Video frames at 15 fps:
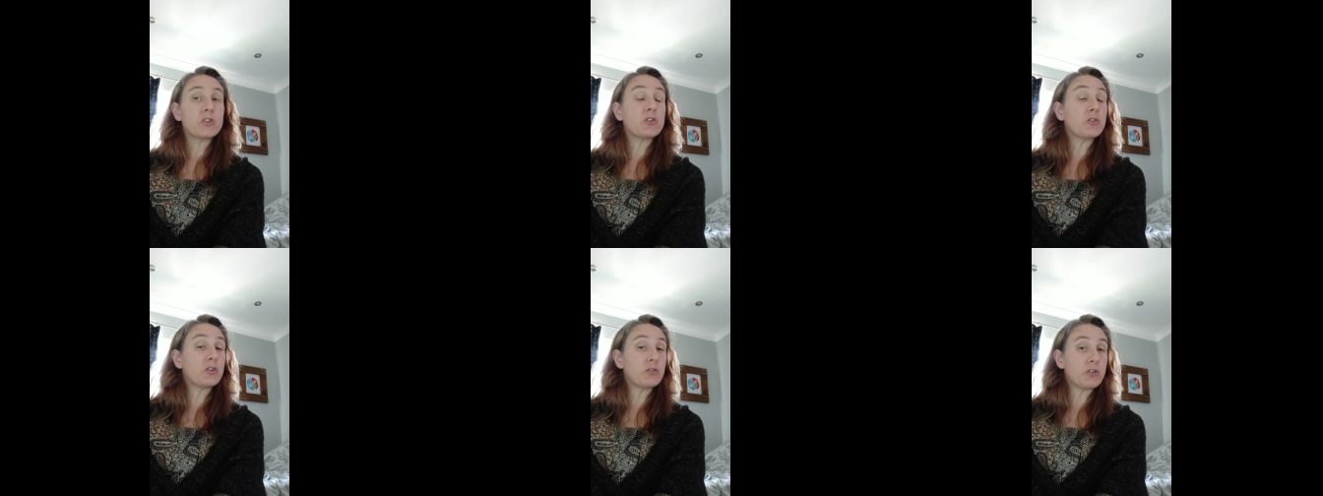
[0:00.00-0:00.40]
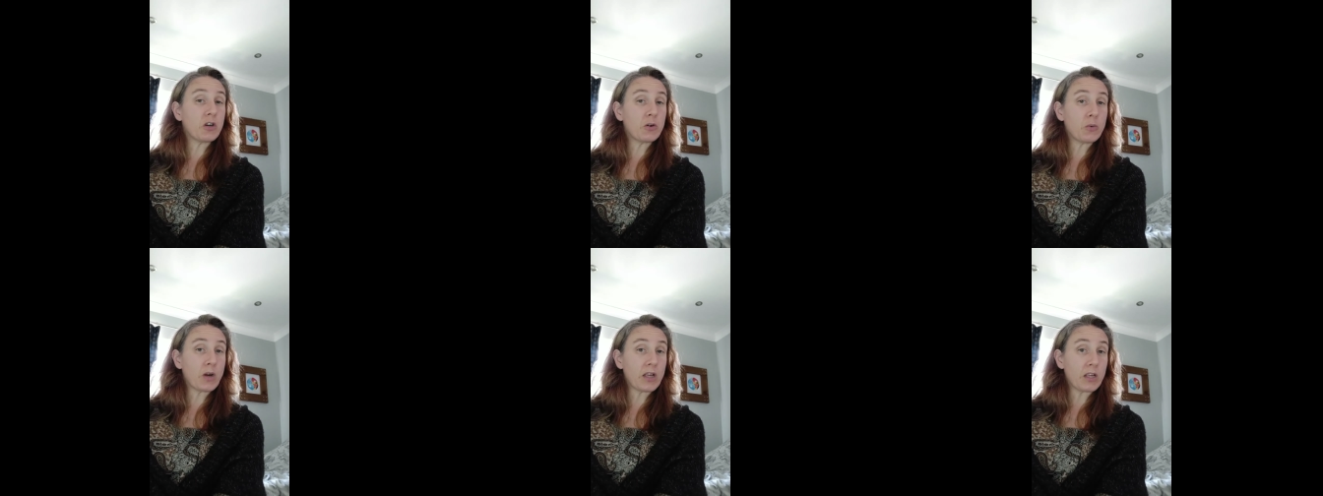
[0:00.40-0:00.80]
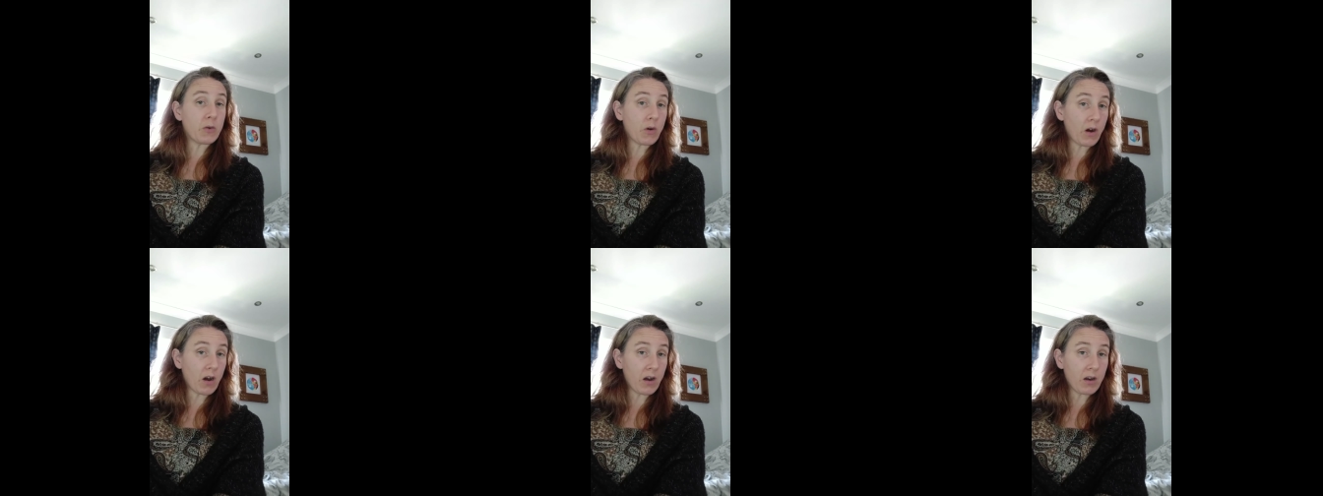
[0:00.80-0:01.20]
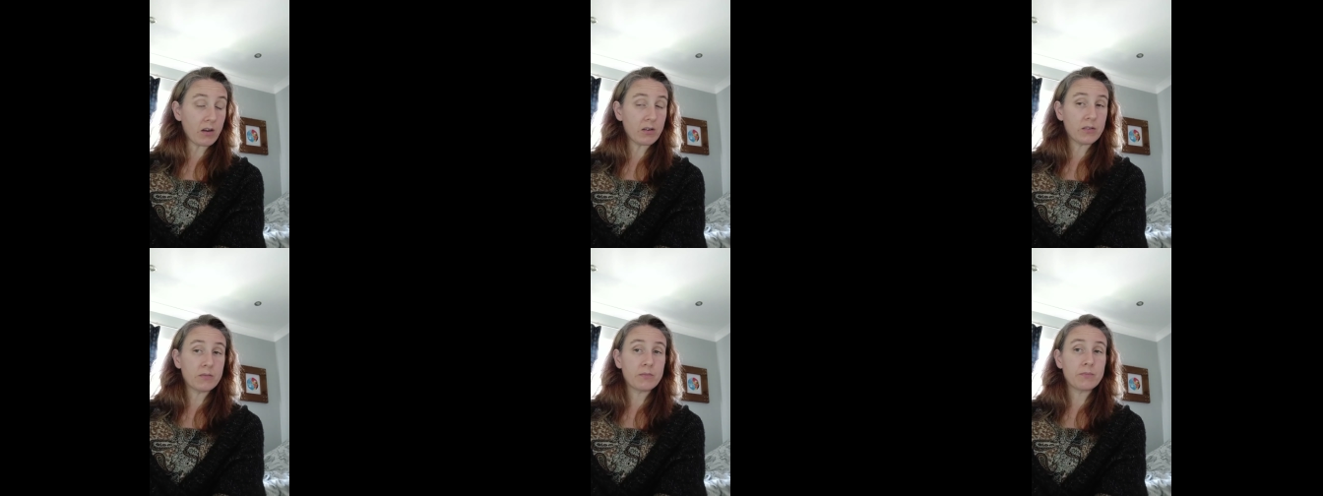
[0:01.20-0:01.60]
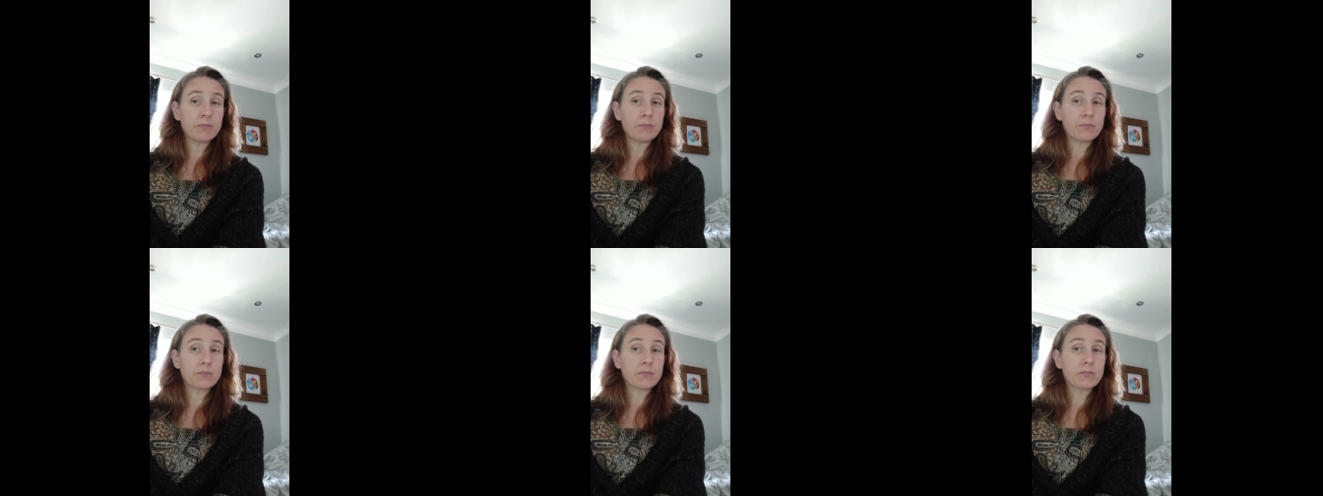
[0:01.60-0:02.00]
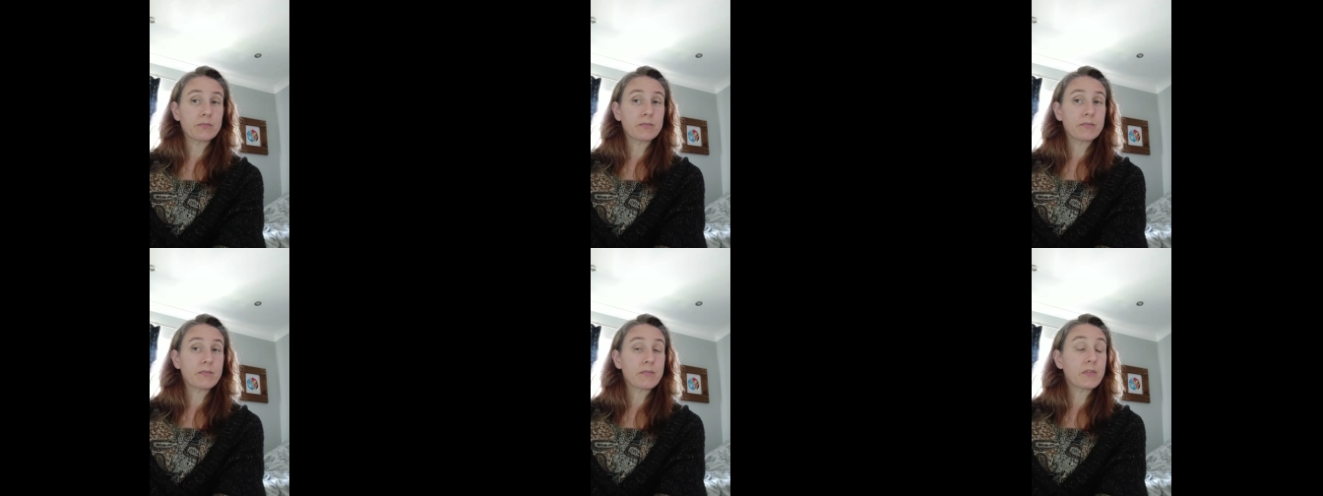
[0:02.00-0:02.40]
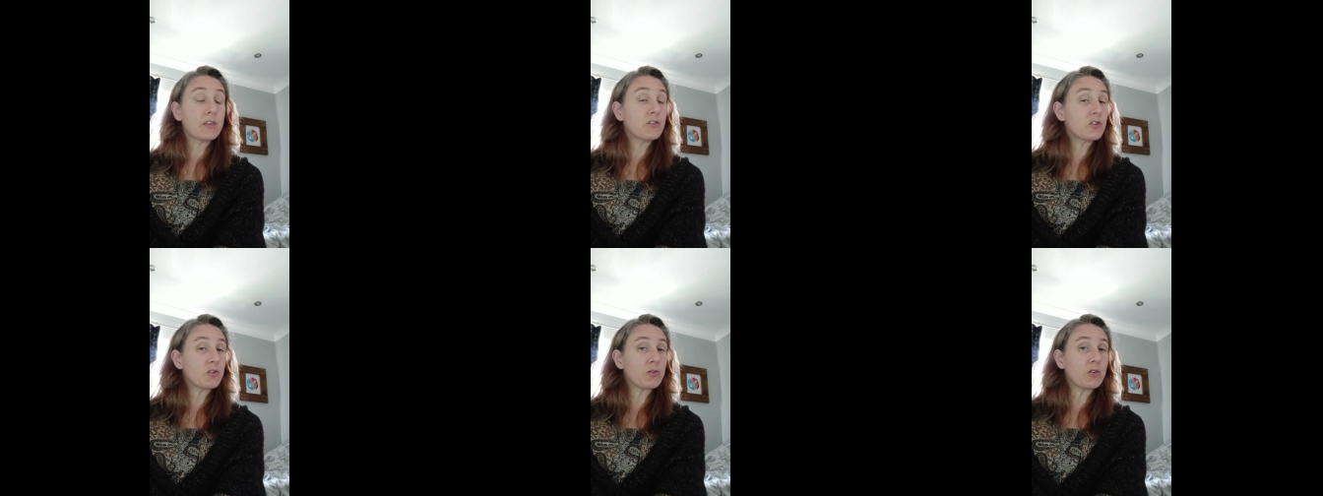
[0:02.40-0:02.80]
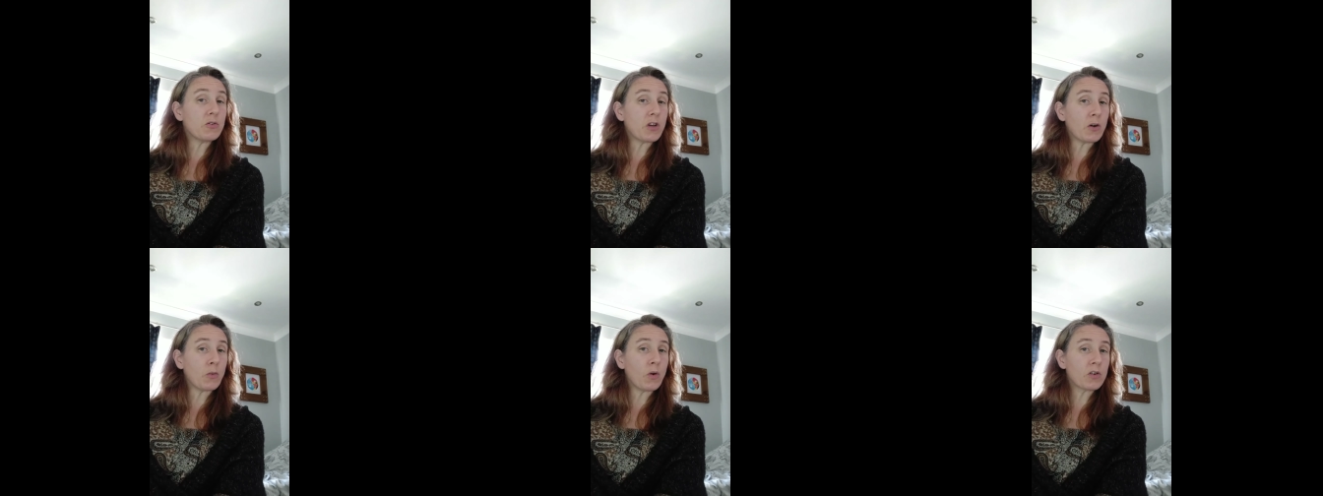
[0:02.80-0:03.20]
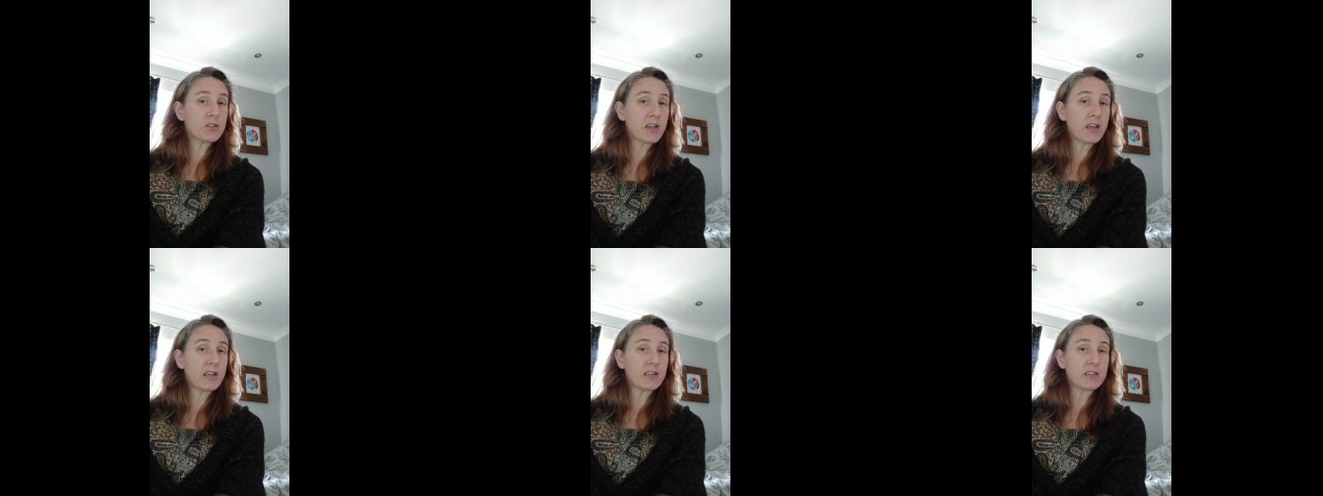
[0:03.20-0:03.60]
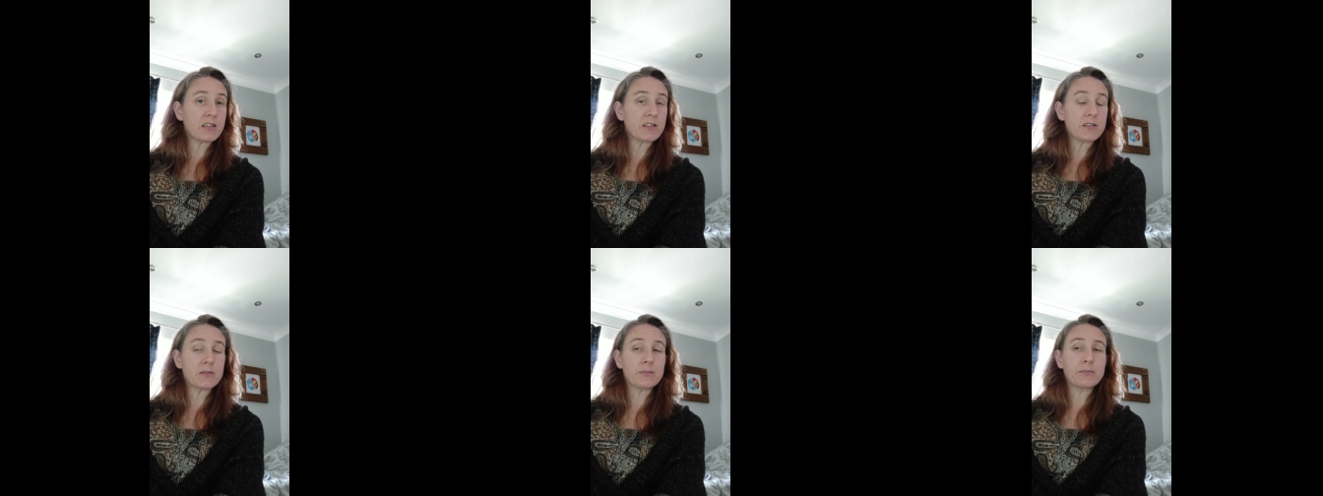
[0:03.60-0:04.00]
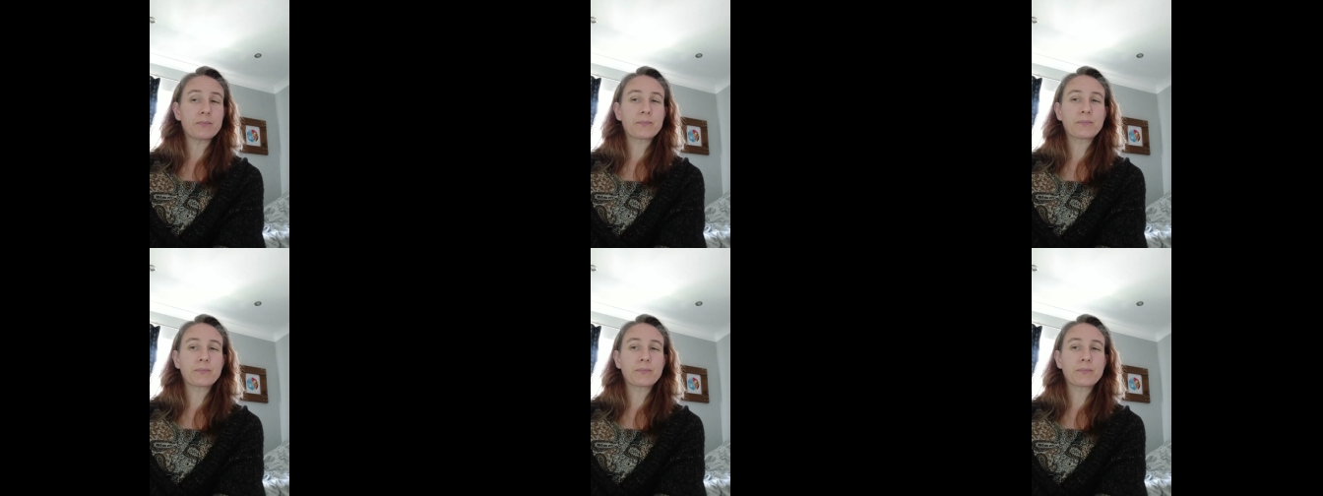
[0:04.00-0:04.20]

Do you know where you are? Do you know what day it is?